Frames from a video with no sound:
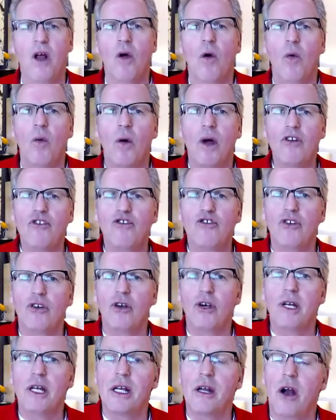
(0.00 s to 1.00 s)
What
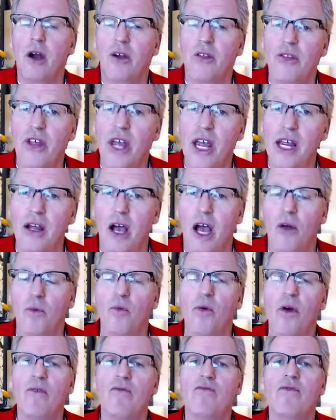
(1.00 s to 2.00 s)
journey are they on?
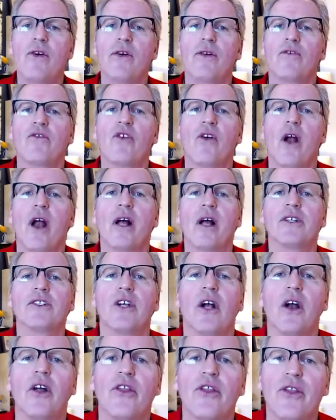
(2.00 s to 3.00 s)
What road of trials
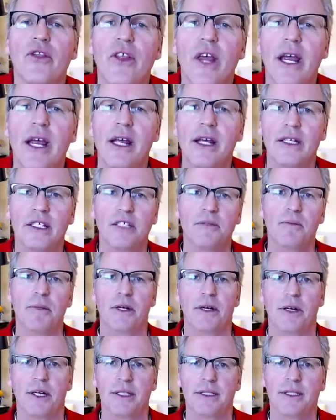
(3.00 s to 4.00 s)
are they
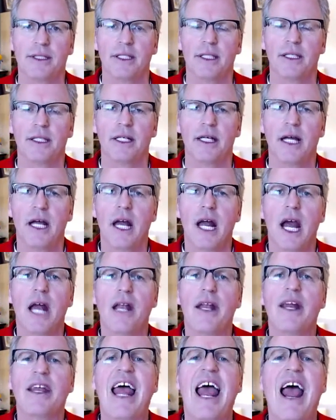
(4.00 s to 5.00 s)
experiencing?
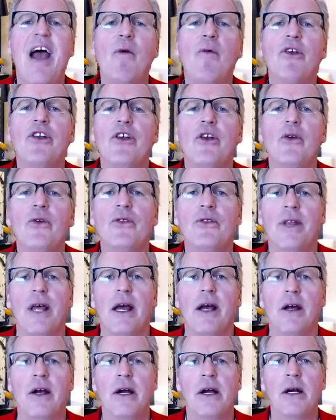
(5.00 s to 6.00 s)
And then how are you
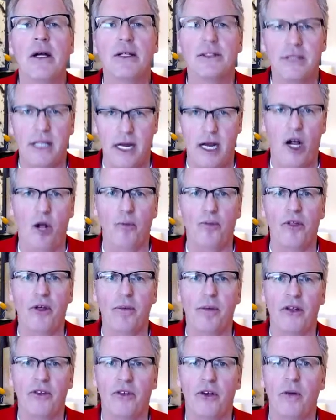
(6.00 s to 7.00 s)
there to help
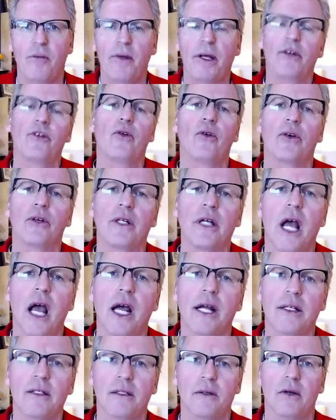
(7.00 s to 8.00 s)
them as their mentor or
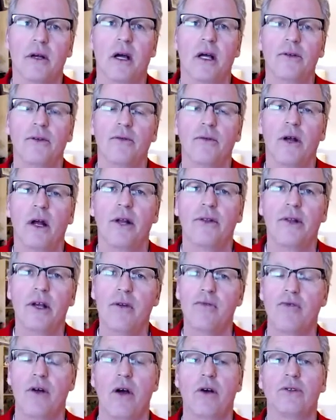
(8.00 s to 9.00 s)
guide on
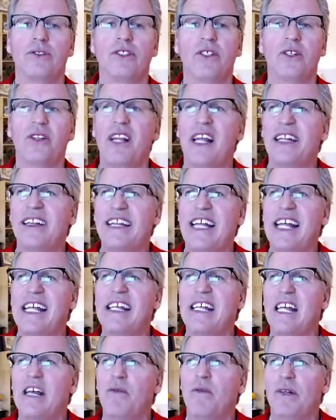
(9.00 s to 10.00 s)
their road so that they
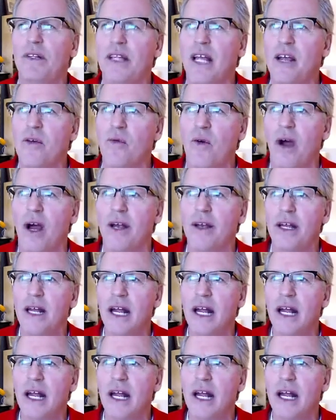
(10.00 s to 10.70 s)
can get what they want?